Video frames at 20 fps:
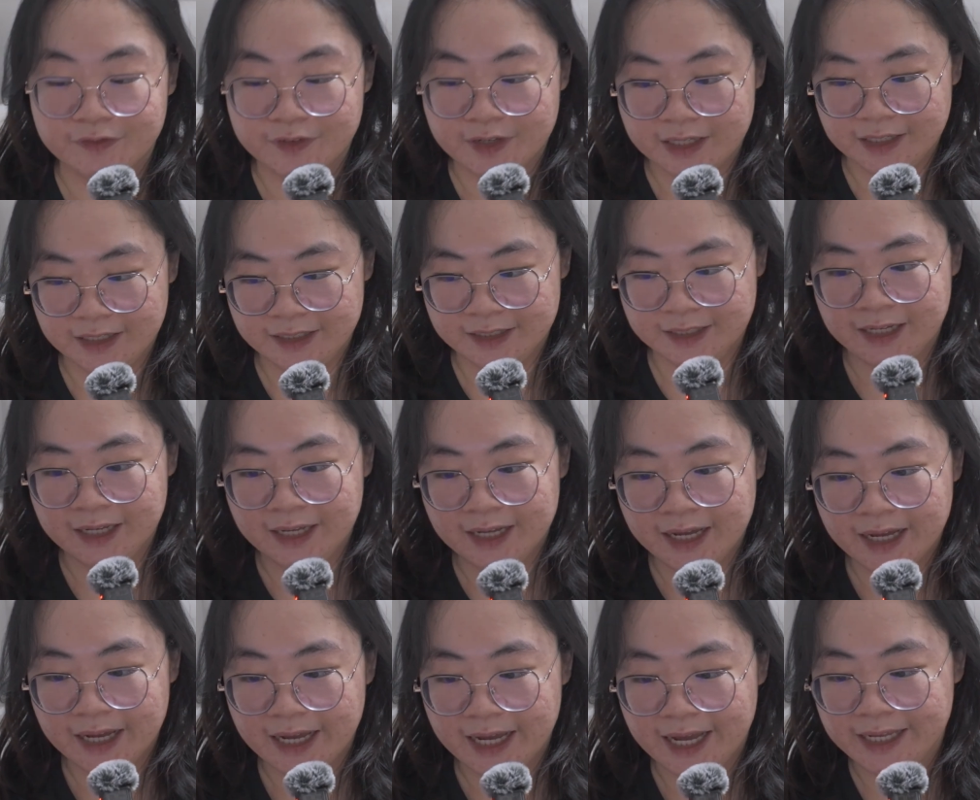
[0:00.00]
event,
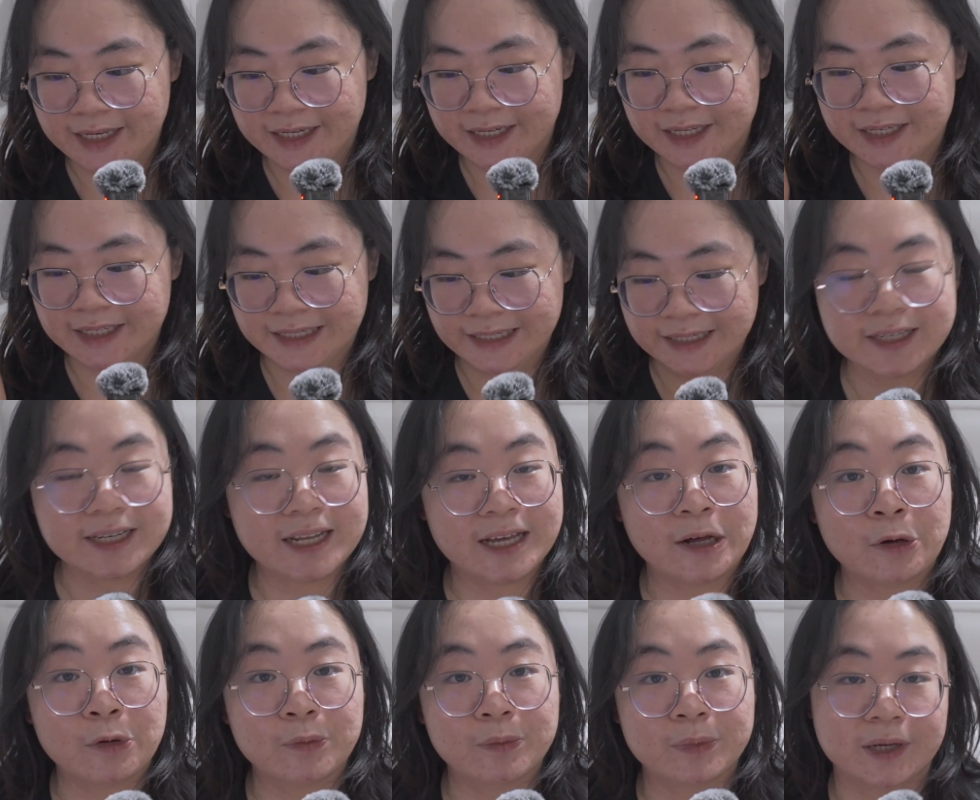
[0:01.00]
and it didn't
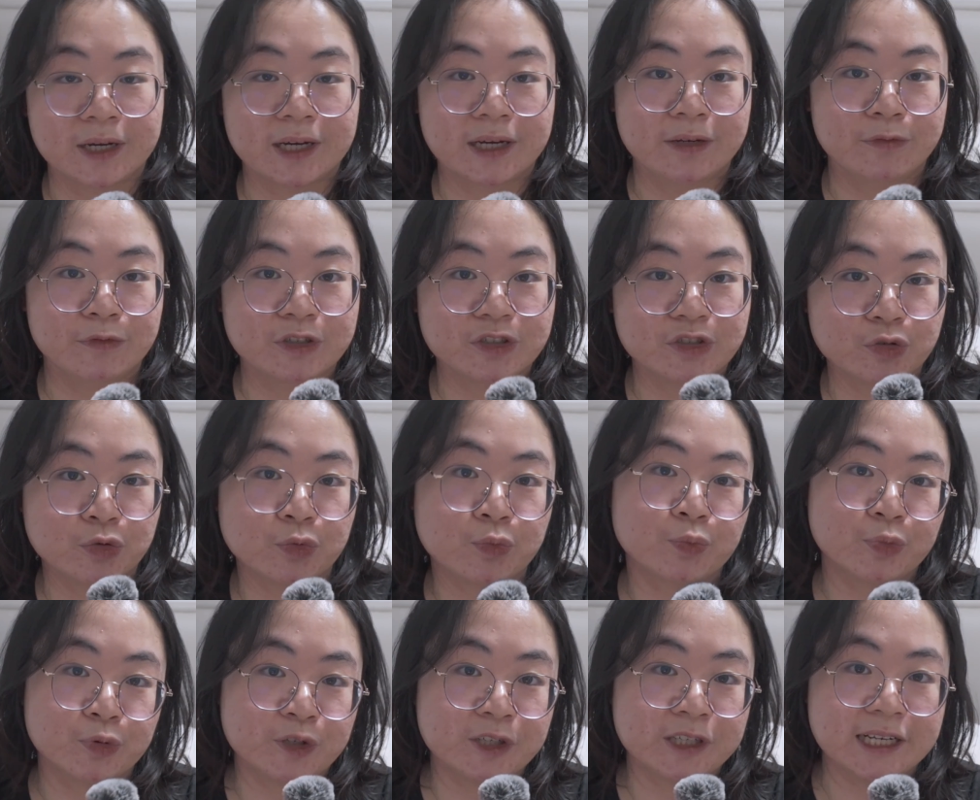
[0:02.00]
help that I reached home
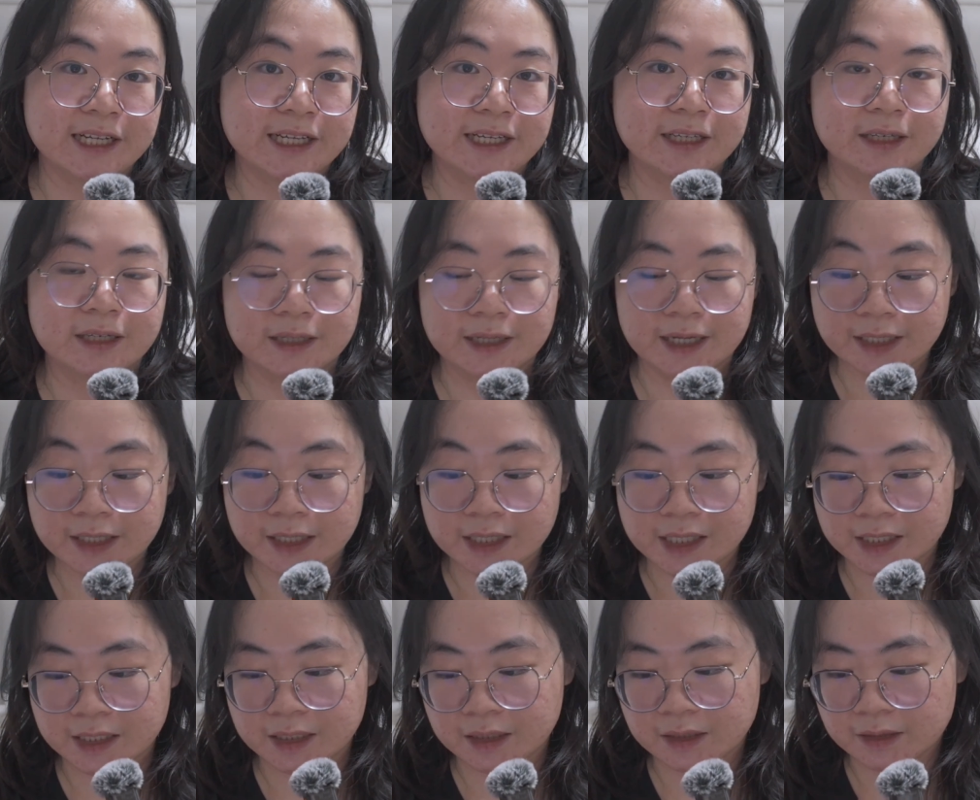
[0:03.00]
pretty late at
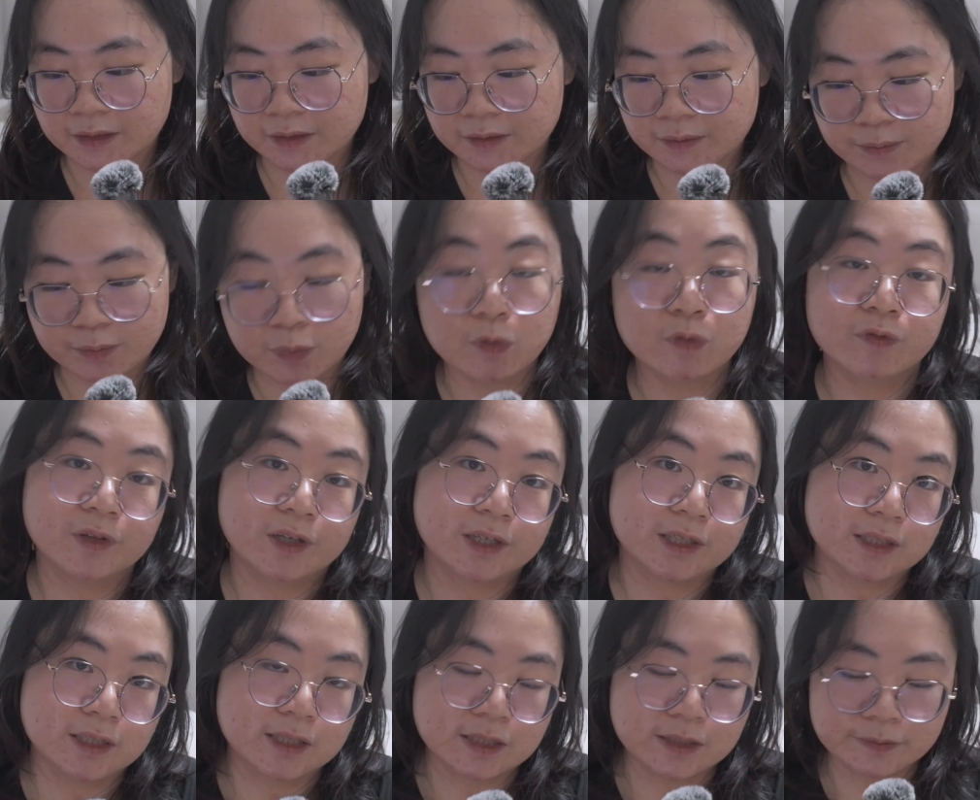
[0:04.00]
night, both
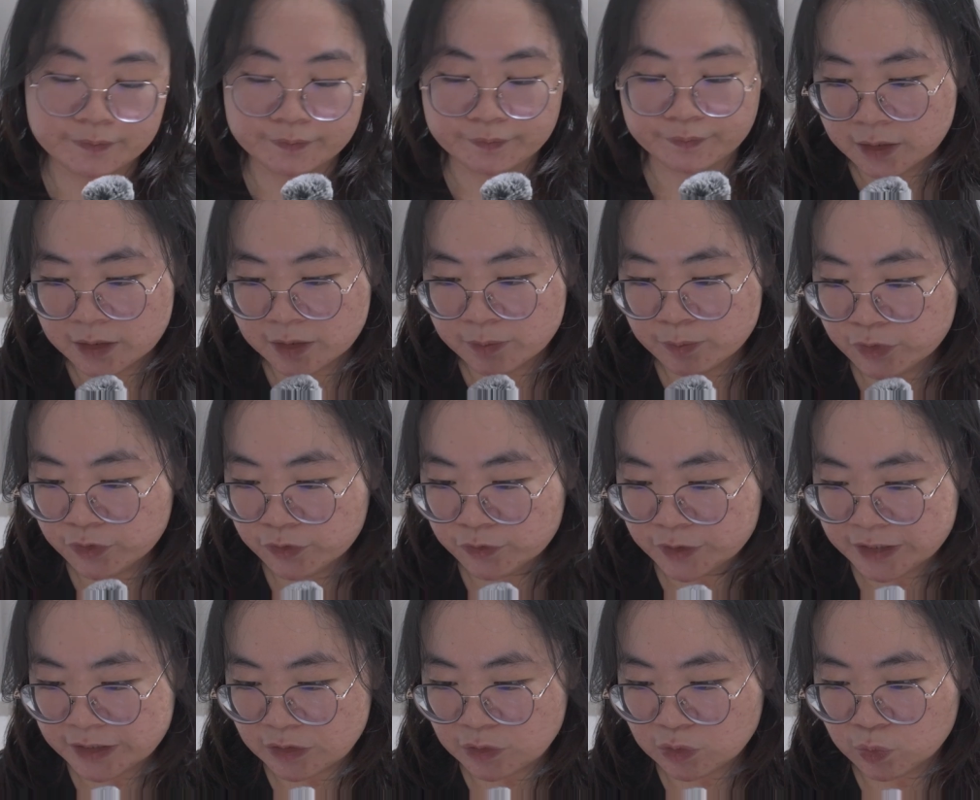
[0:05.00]
nights. The booth
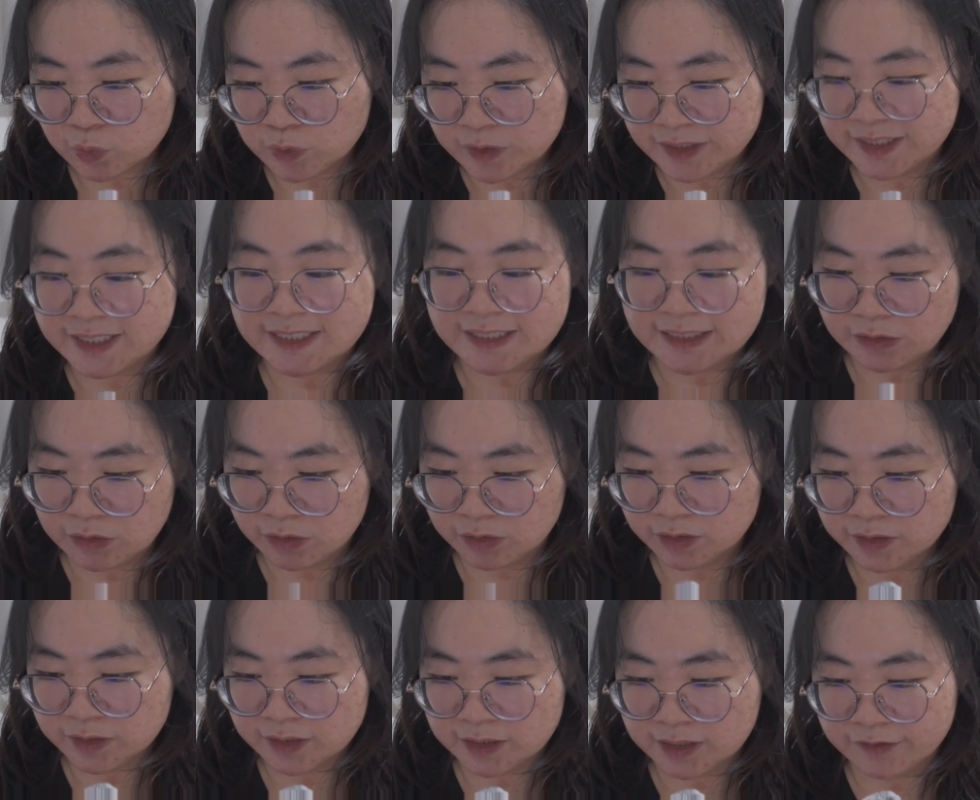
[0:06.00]
rental was
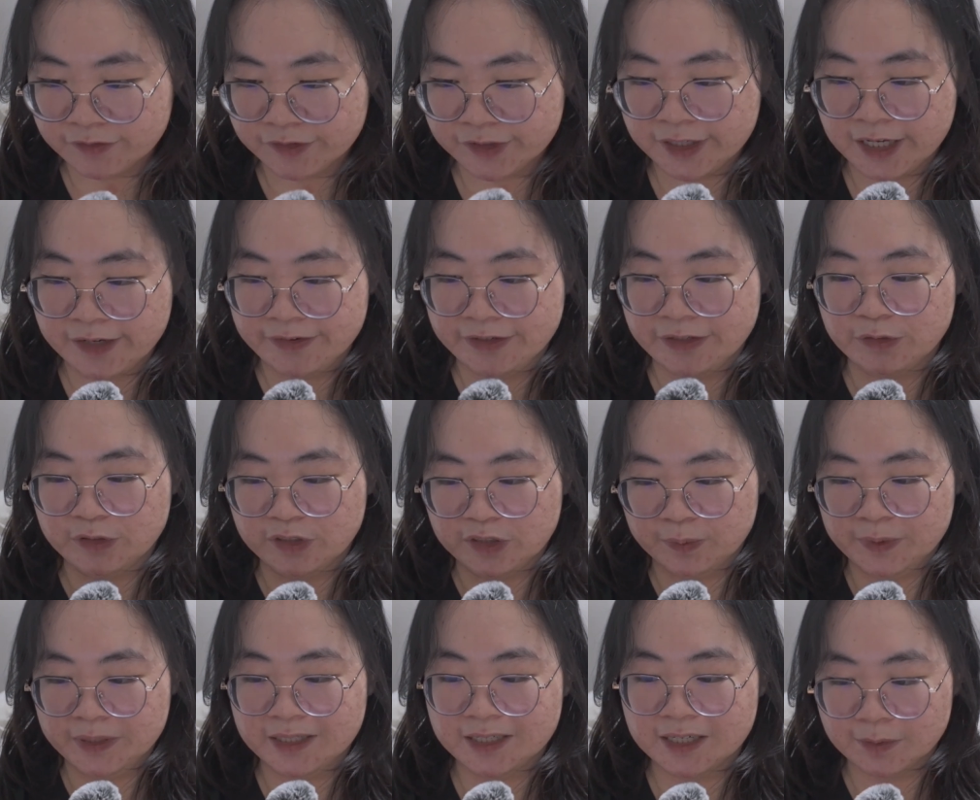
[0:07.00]
$60 after having to
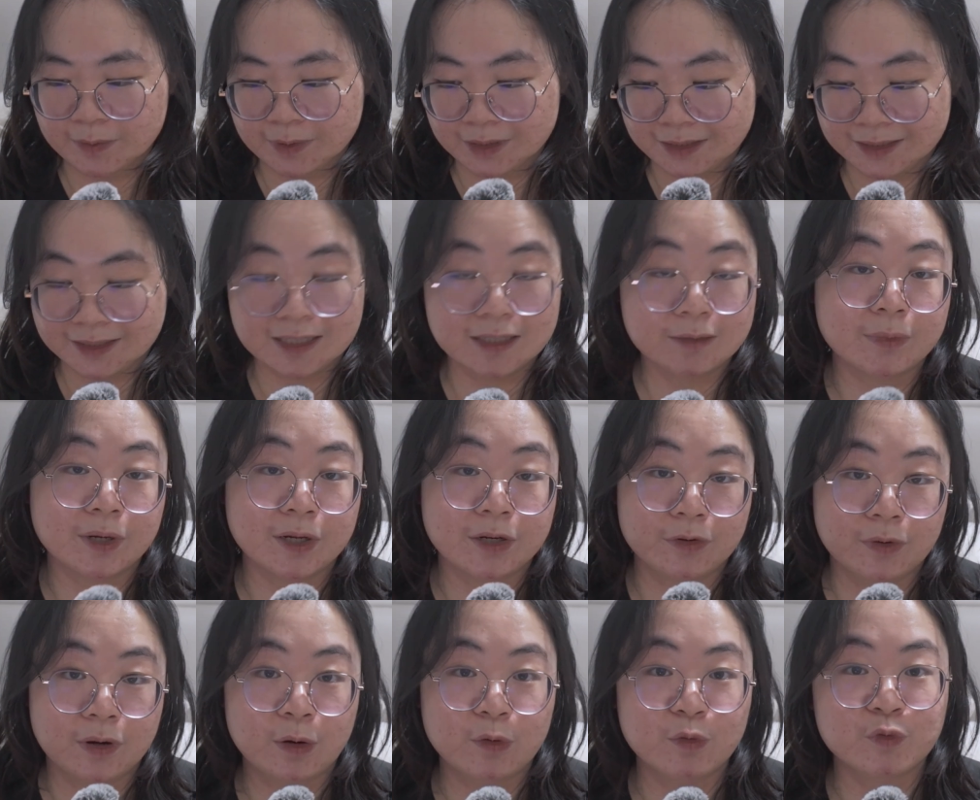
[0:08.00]
speak up and stand my
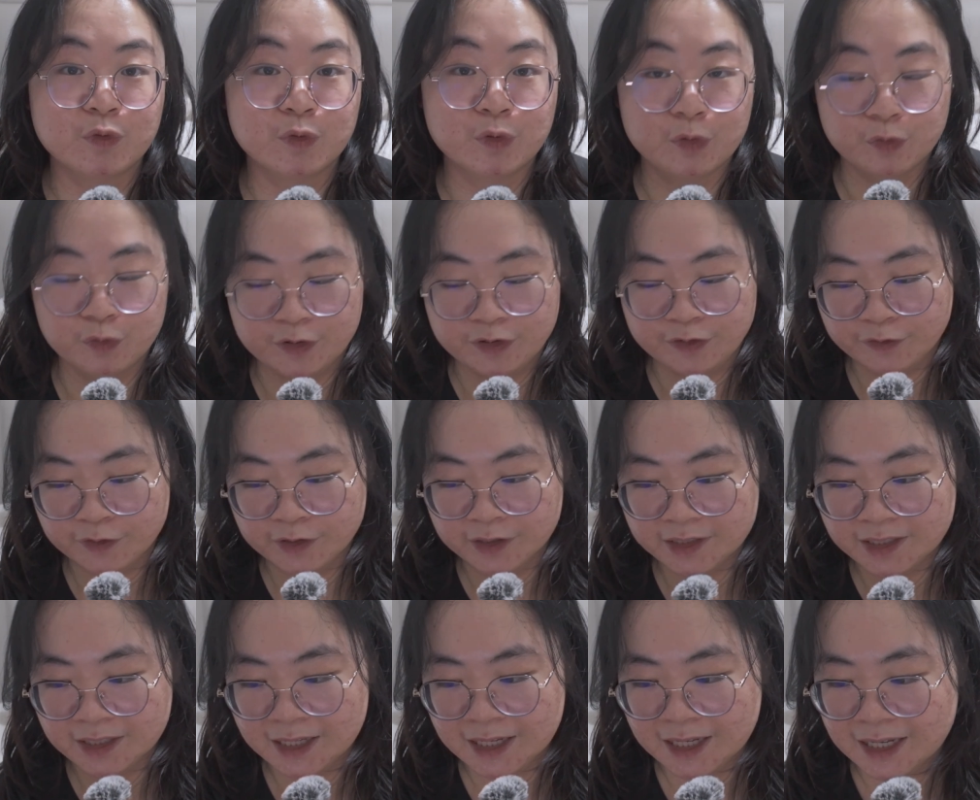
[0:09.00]
ground for a
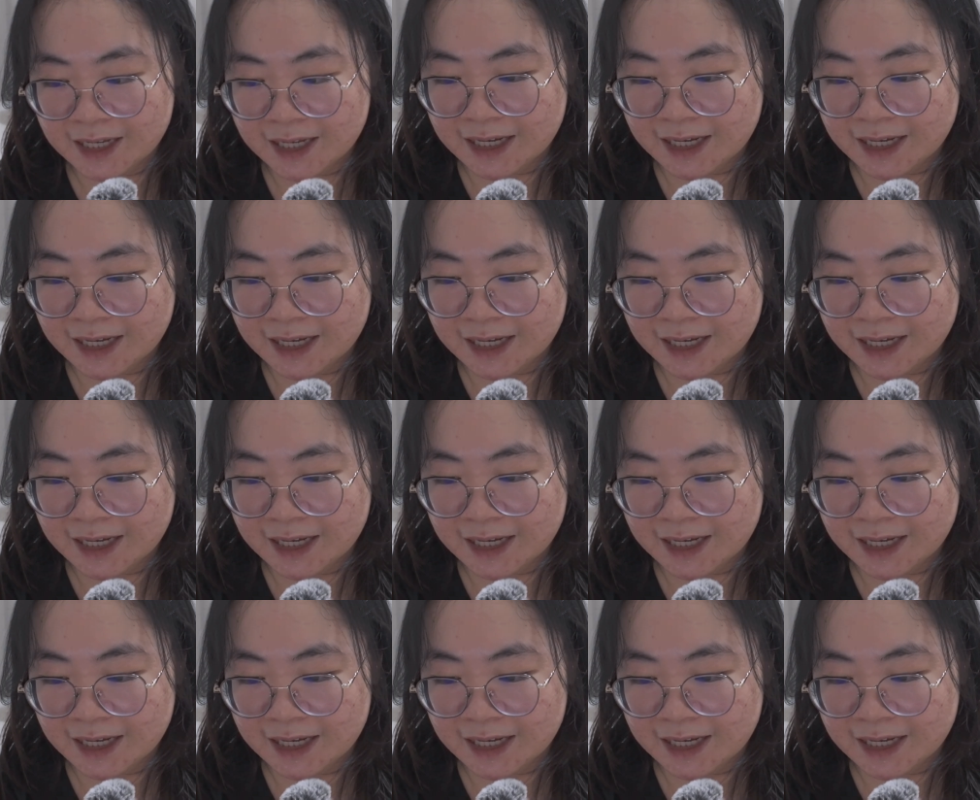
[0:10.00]
refund.